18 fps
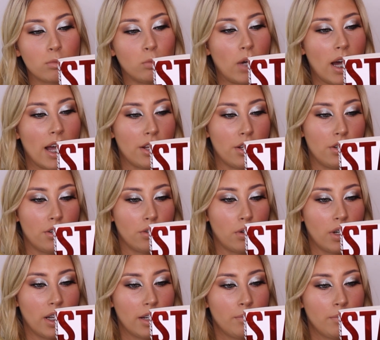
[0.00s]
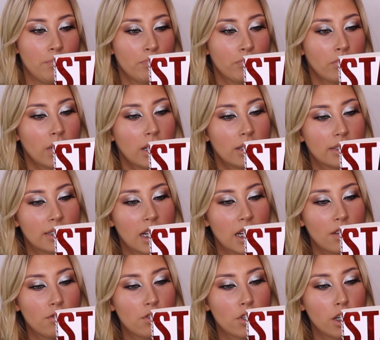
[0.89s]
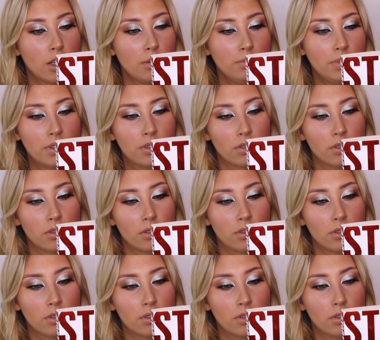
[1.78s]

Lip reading: why you do it. Steve Jobs,